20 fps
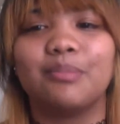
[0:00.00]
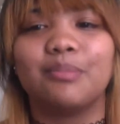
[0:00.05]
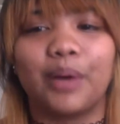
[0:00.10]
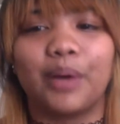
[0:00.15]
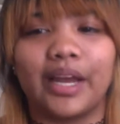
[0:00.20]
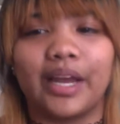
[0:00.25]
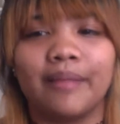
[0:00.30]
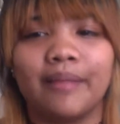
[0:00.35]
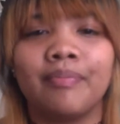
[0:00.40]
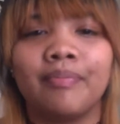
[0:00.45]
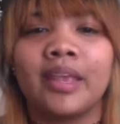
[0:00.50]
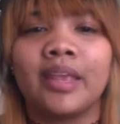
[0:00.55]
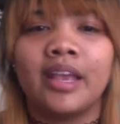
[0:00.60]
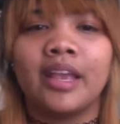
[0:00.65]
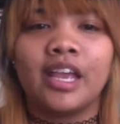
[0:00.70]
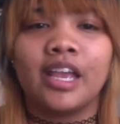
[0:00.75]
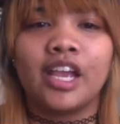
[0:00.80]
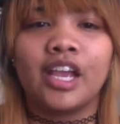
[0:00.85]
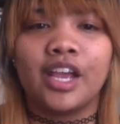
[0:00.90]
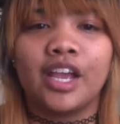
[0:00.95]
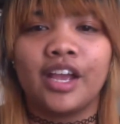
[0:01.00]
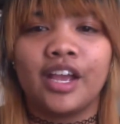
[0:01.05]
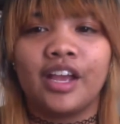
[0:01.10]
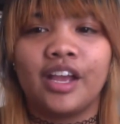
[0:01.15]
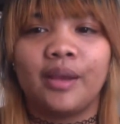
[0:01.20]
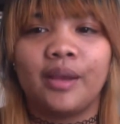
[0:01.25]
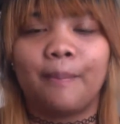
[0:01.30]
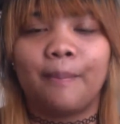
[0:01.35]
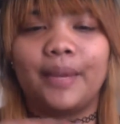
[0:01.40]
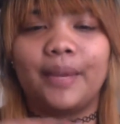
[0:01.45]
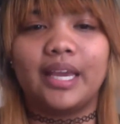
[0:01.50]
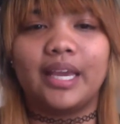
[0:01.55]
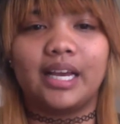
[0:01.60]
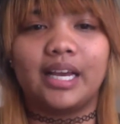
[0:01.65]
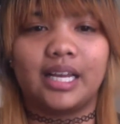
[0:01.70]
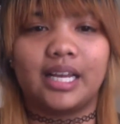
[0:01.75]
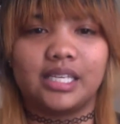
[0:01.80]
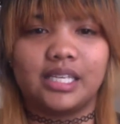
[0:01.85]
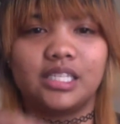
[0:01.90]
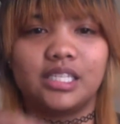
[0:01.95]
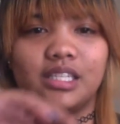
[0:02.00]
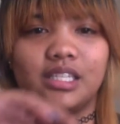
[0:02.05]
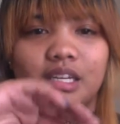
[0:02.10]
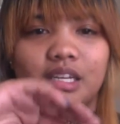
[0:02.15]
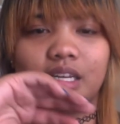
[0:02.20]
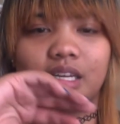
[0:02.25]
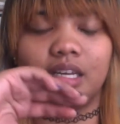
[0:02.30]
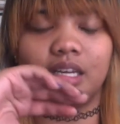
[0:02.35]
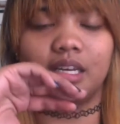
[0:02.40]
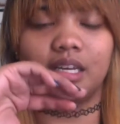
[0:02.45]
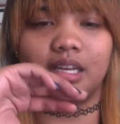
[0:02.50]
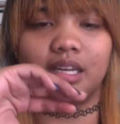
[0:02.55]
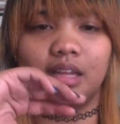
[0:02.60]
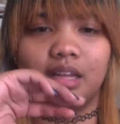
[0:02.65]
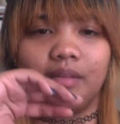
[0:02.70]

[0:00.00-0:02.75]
But because the